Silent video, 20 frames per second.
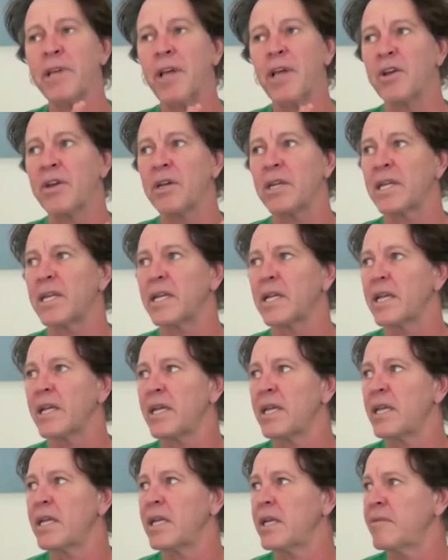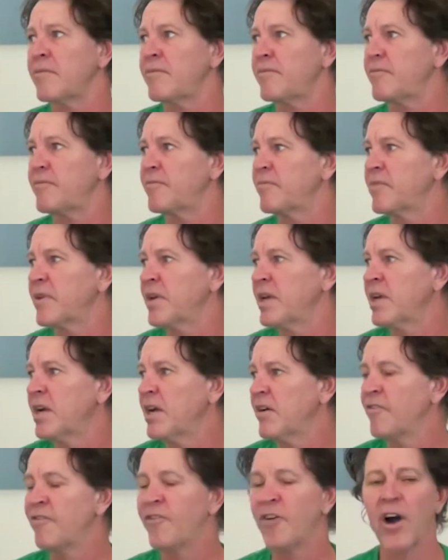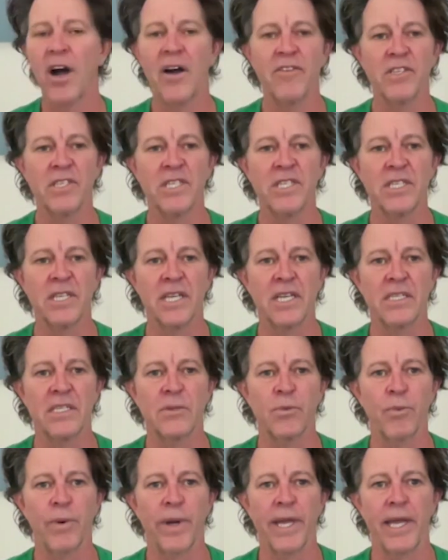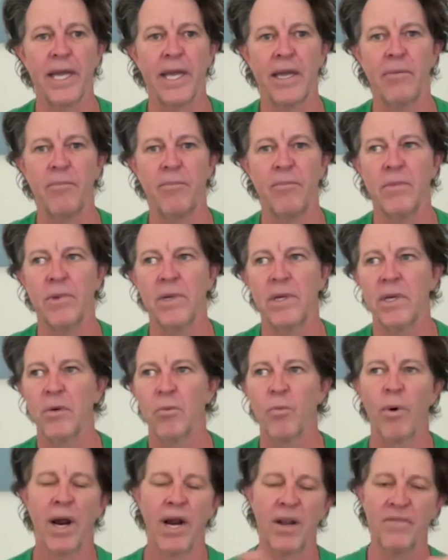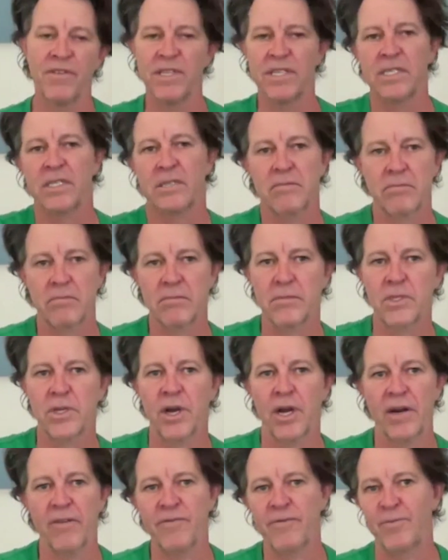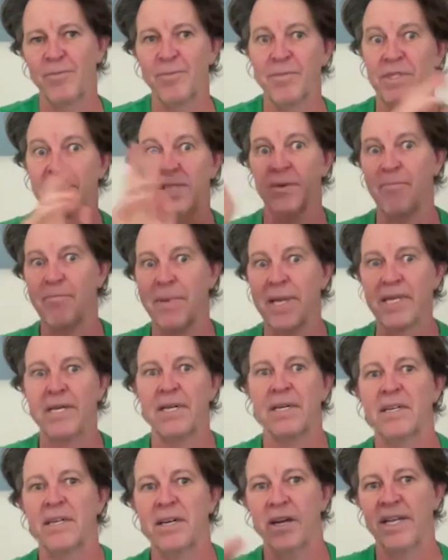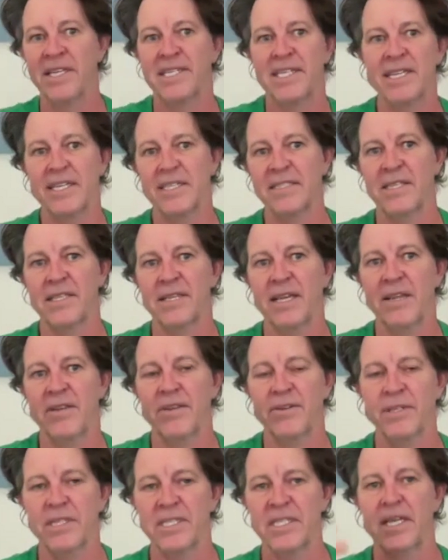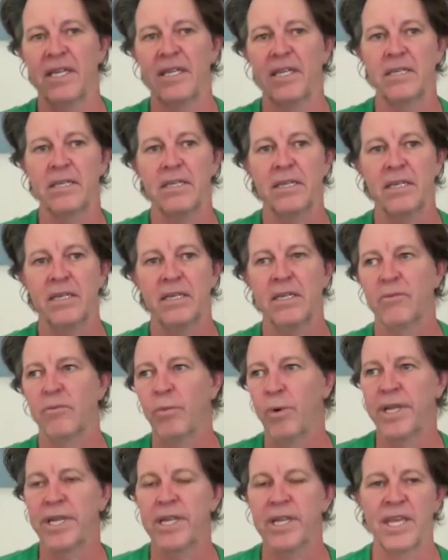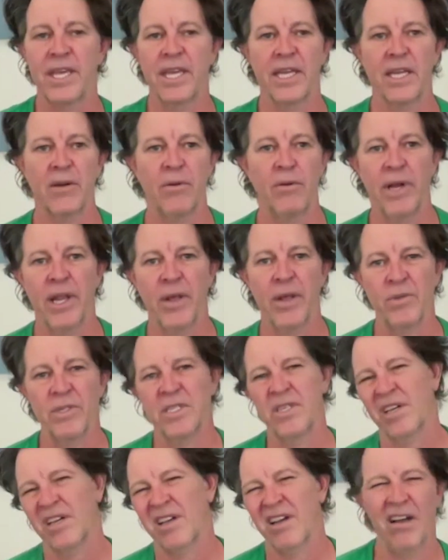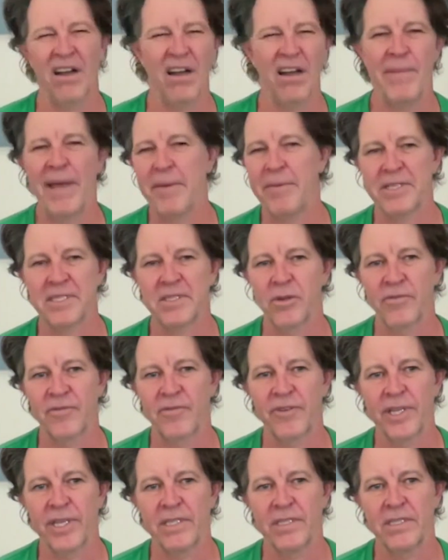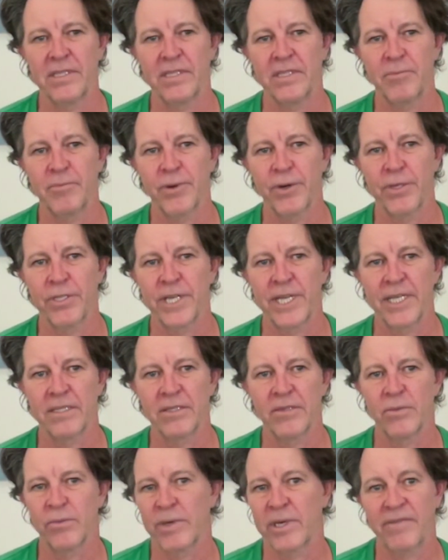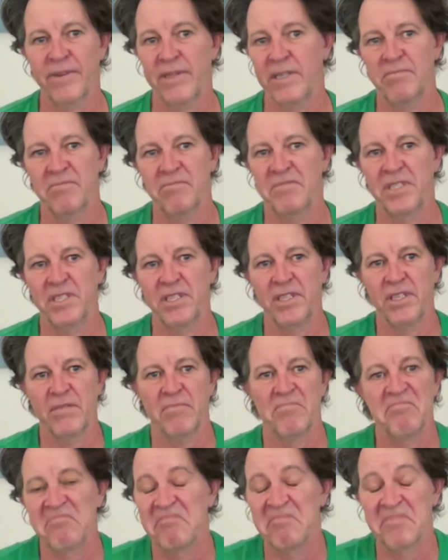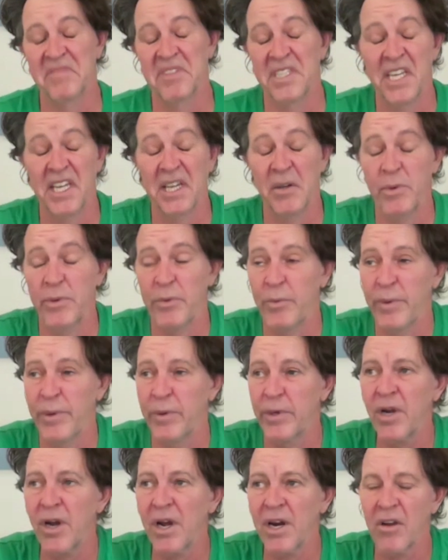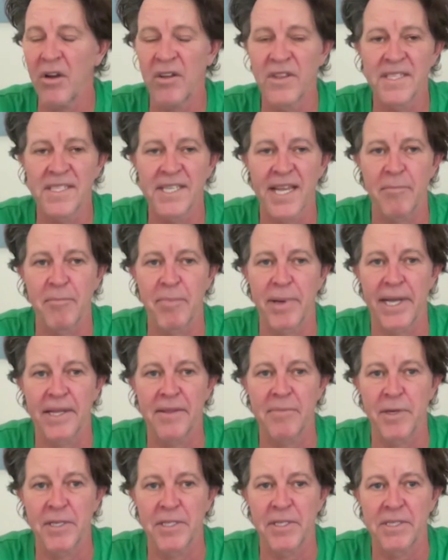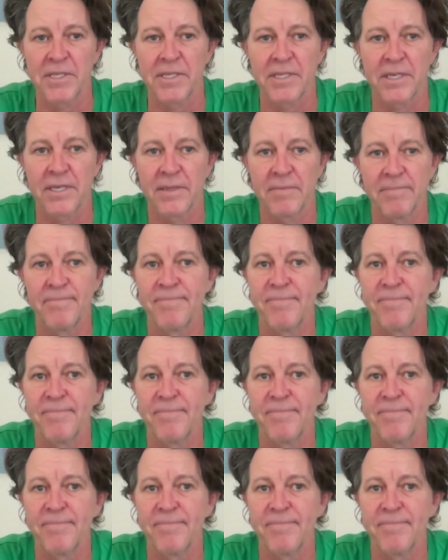probably only 5 or 6 where one of us kind of submitted an idea to the other and said, what do you think? And I was just like, oh, maybe it's not for this project or whatever. So yeah, we were kind of on the same path most of the time.